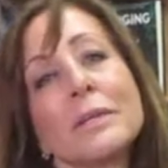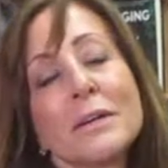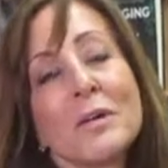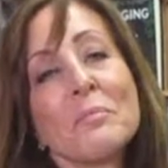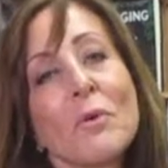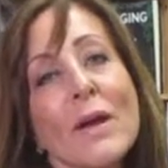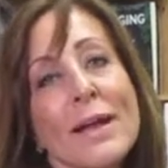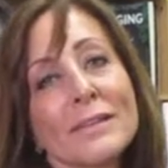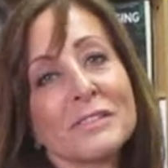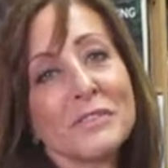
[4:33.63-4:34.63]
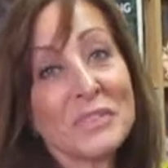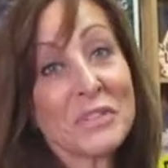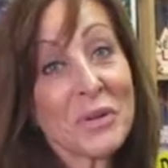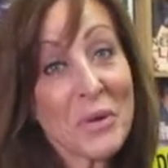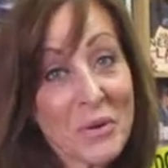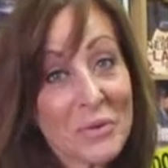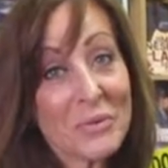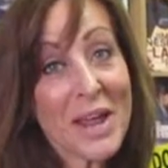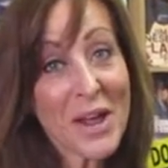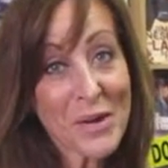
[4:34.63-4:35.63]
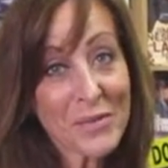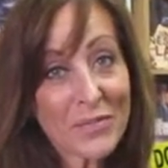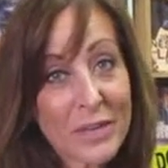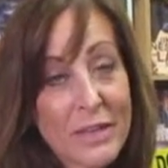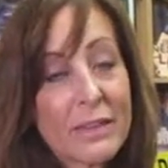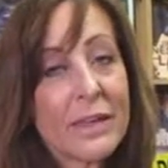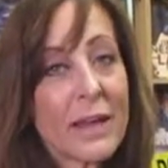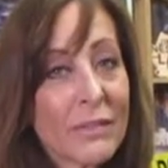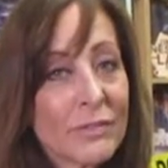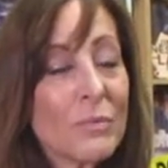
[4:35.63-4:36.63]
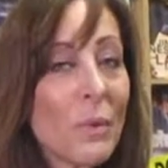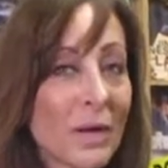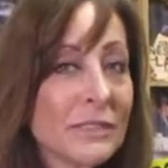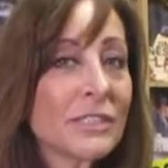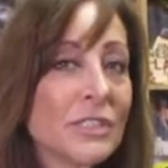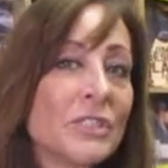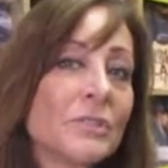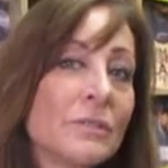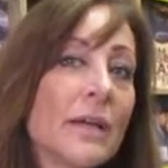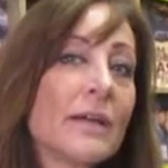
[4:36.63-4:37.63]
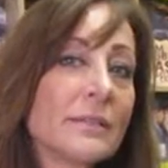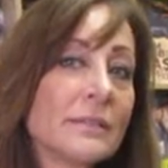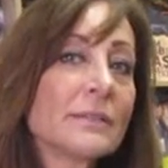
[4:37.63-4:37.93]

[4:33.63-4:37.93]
become more active in their own health. They have to want to do that.